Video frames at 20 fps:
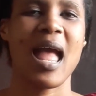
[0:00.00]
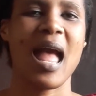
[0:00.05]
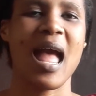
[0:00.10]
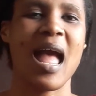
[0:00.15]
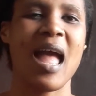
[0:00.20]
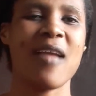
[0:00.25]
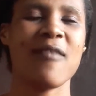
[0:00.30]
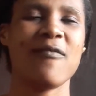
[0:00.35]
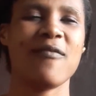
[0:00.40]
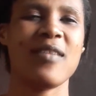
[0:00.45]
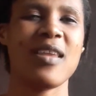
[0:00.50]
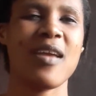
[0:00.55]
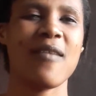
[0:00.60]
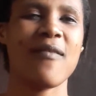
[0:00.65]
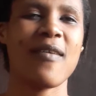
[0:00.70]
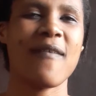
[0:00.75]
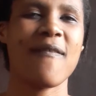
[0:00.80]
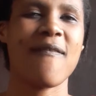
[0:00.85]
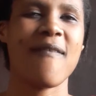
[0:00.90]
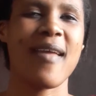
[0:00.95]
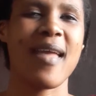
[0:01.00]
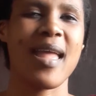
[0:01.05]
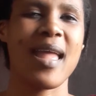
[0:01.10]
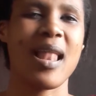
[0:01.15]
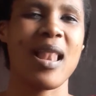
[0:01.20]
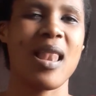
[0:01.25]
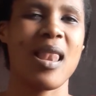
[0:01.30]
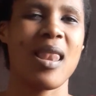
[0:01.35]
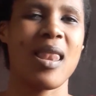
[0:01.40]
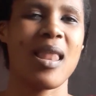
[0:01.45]
I've never
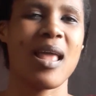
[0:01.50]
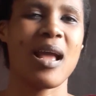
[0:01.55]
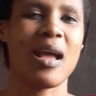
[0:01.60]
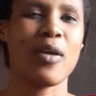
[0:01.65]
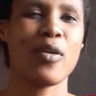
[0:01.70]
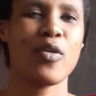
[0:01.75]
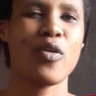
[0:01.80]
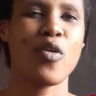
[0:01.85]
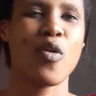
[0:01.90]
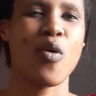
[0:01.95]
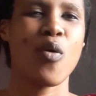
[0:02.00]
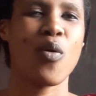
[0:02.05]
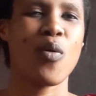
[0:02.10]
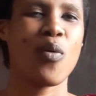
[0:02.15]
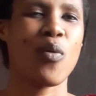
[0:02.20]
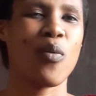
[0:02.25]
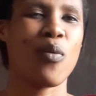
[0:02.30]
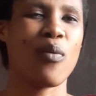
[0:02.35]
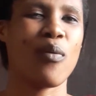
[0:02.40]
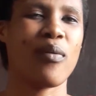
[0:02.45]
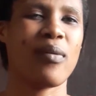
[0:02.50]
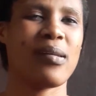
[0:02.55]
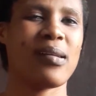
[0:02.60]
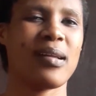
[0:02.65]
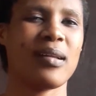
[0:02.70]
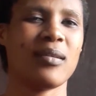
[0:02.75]
fell. I don't know.